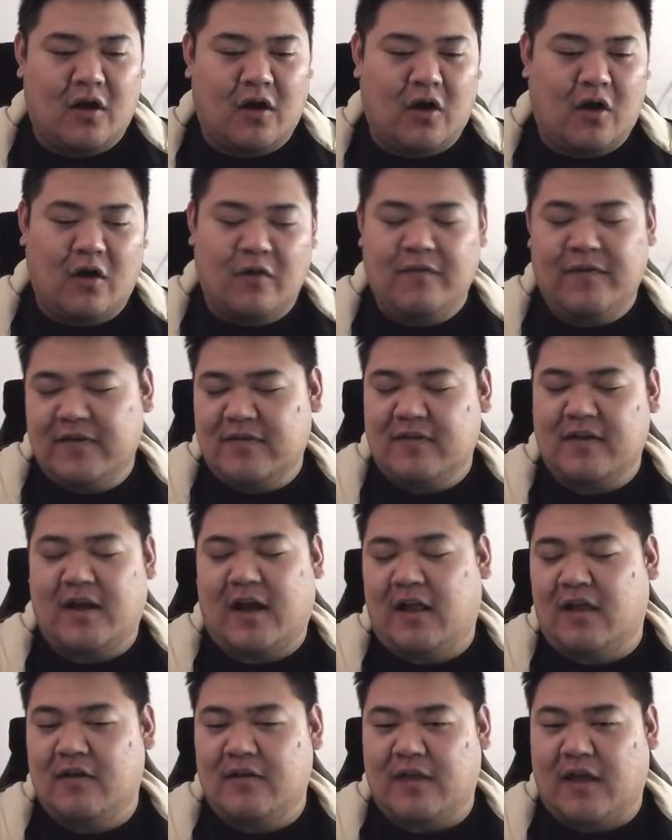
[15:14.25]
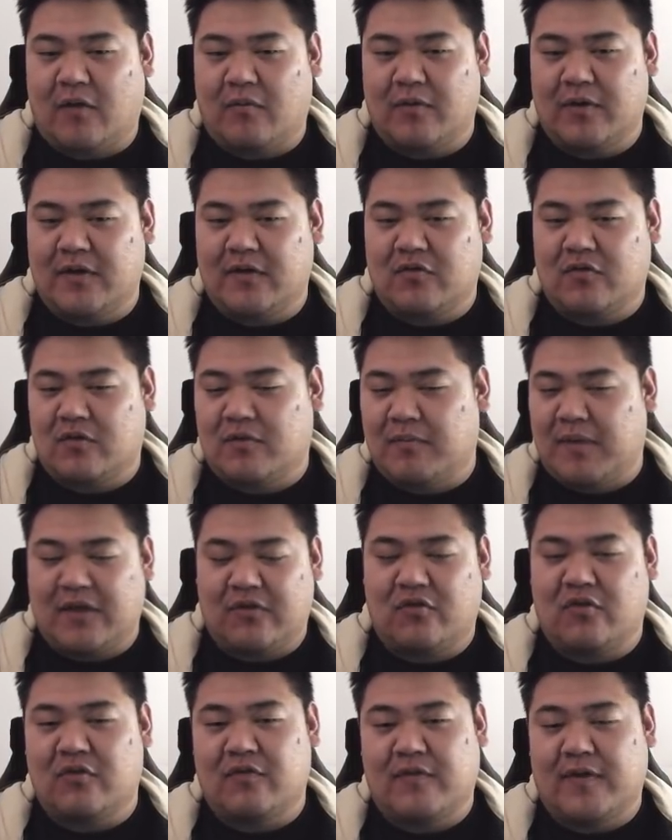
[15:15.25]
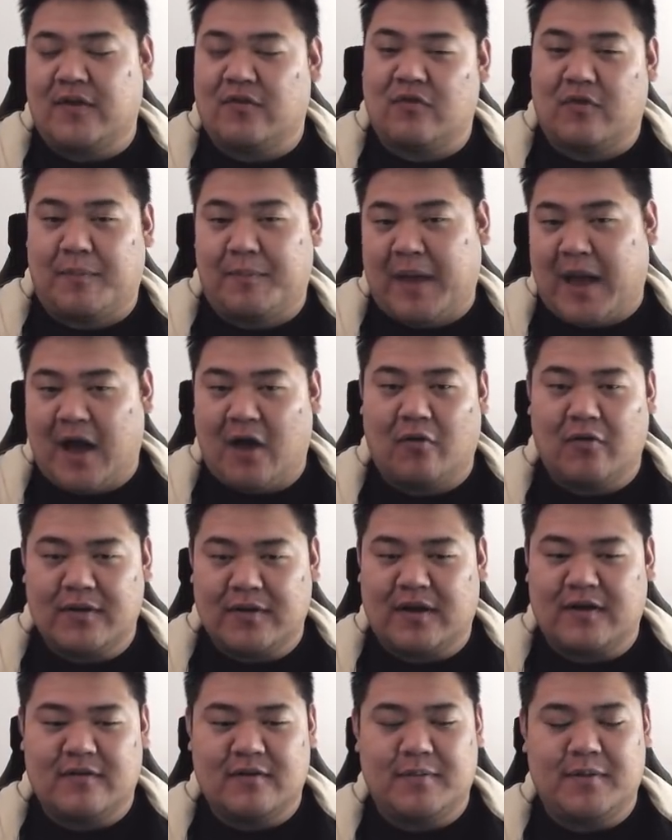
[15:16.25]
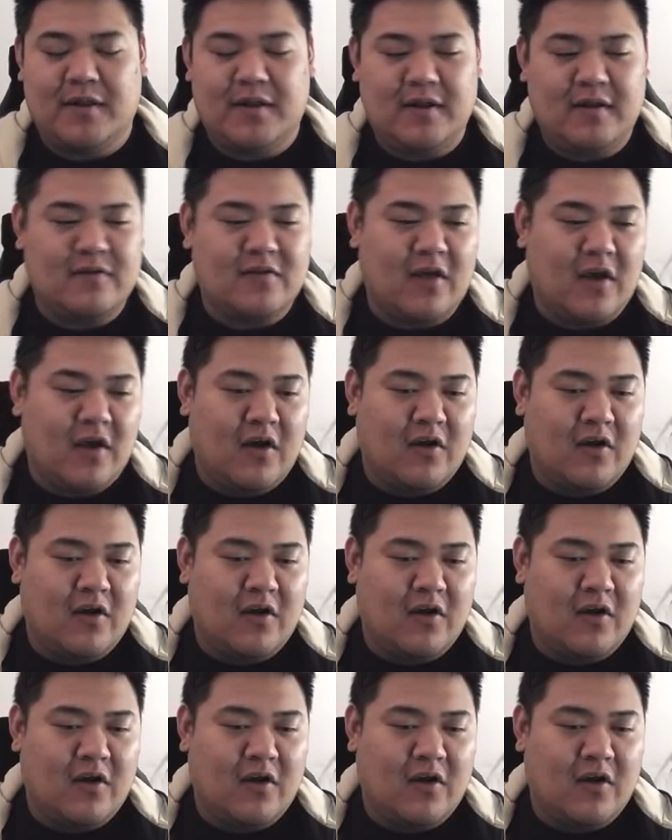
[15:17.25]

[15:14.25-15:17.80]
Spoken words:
Earth isn't a color that really sort of makes use of any sort of power reduction abilities.